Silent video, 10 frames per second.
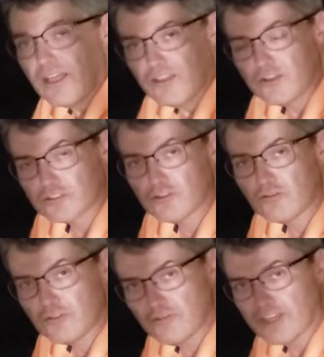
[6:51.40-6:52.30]
There's no
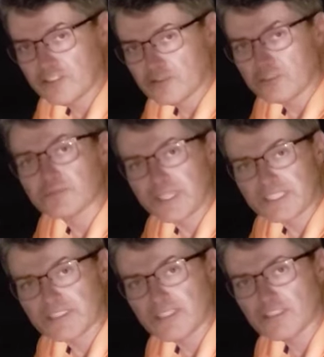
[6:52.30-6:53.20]
viewfinder, which
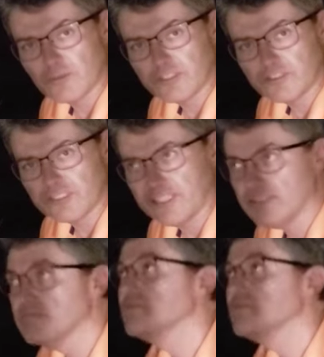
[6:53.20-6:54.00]
makes it a little bit tricky.